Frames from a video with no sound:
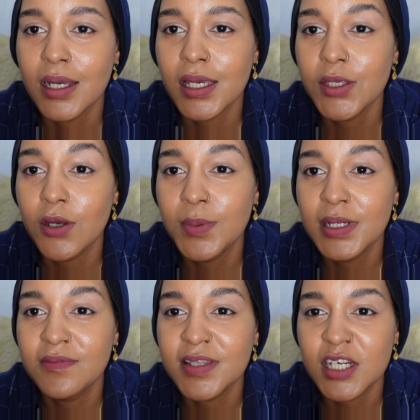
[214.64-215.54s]
Can you
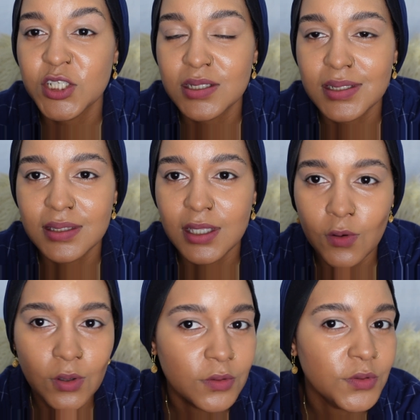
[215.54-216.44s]
believe that I just did the
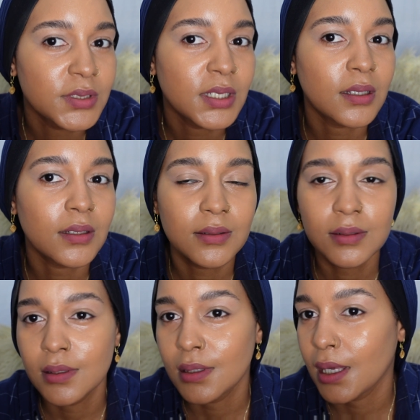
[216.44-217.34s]
whole routine?
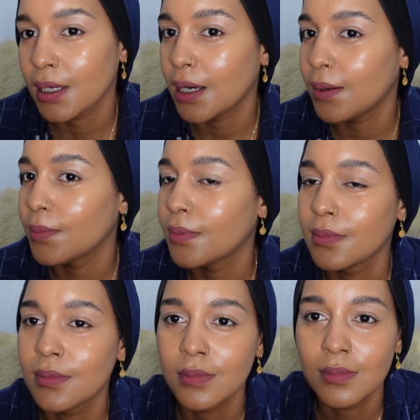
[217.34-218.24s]
Like
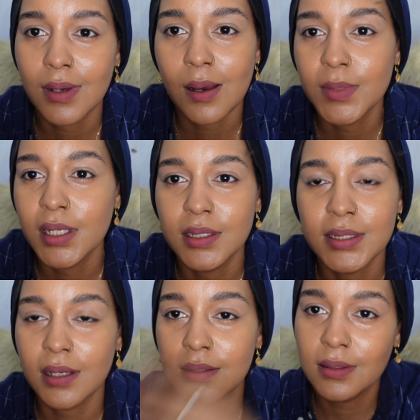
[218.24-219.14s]
I'm nearly
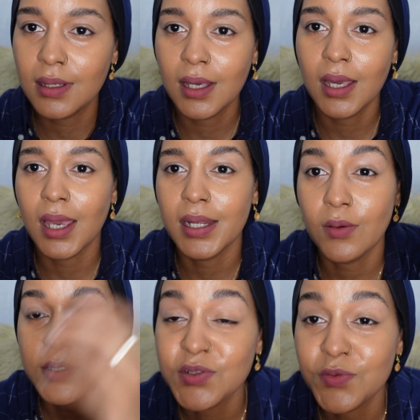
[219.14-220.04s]
done and I
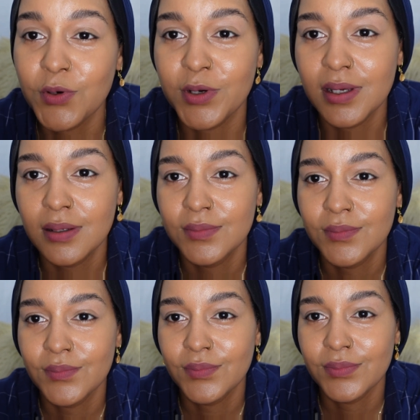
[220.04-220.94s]
wasn't recording.
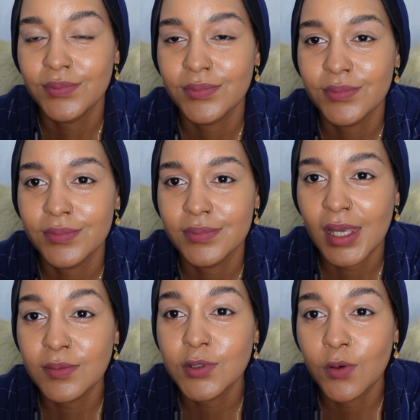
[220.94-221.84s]

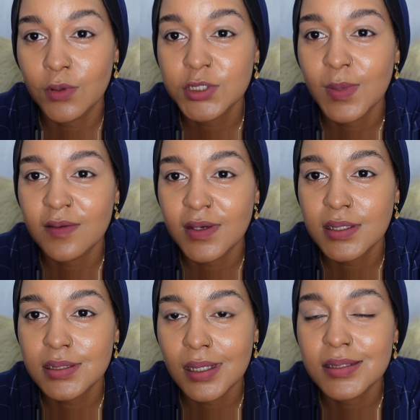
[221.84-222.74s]
Time to go wash my
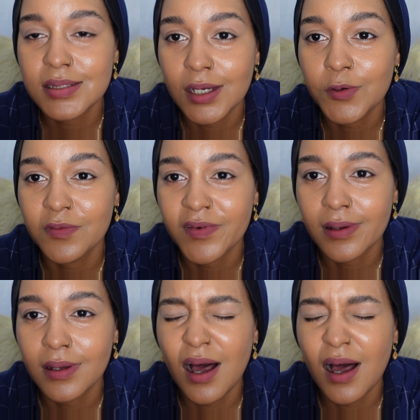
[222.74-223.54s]
face and start over.